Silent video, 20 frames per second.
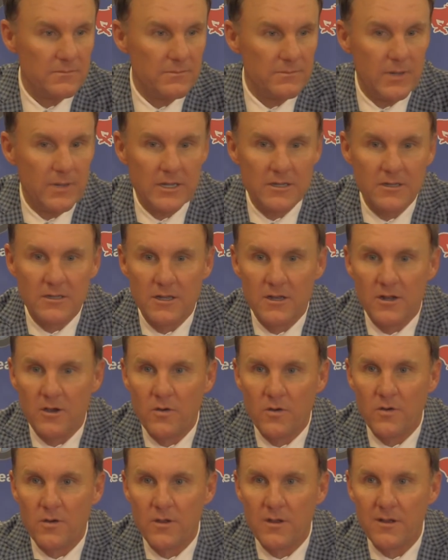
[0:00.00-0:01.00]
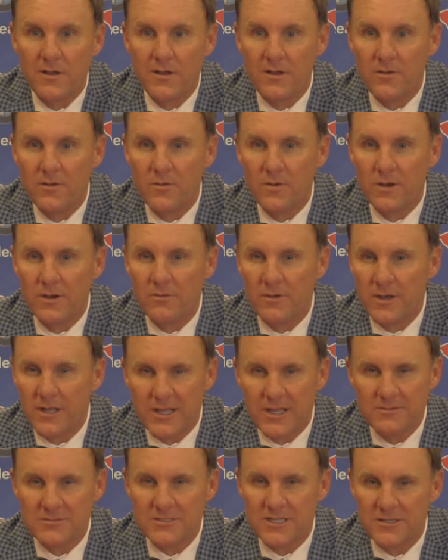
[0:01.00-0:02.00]
but you know, when when it
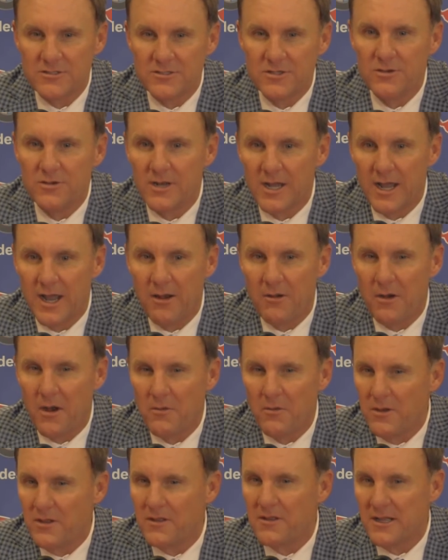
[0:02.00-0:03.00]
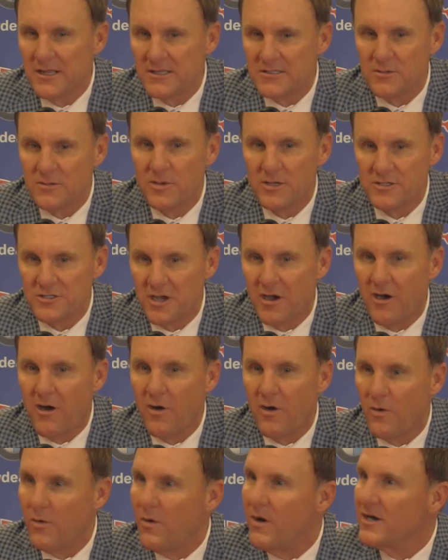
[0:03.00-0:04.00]
comes down to it, I, I, really think it's a bunch of
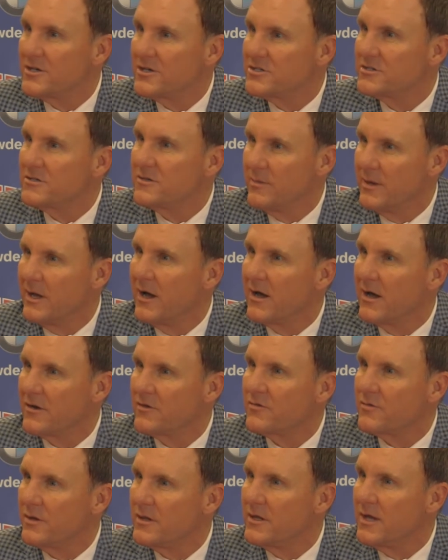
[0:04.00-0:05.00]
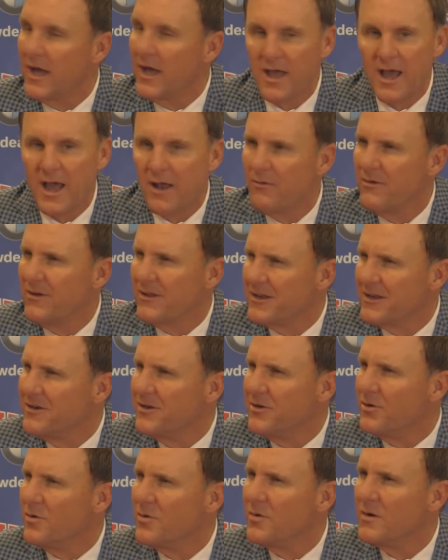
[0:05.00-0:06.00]
hogwash. To be honest with you, I, I really
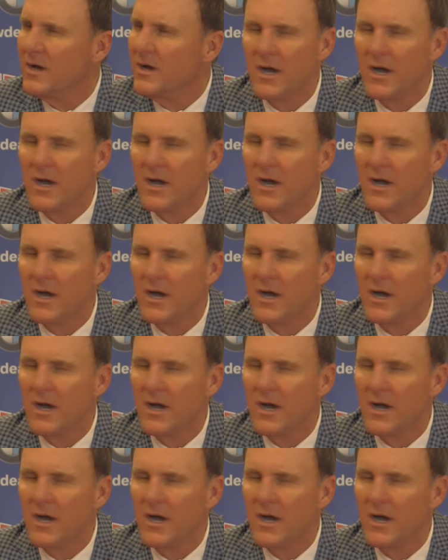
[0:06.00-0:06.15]
do.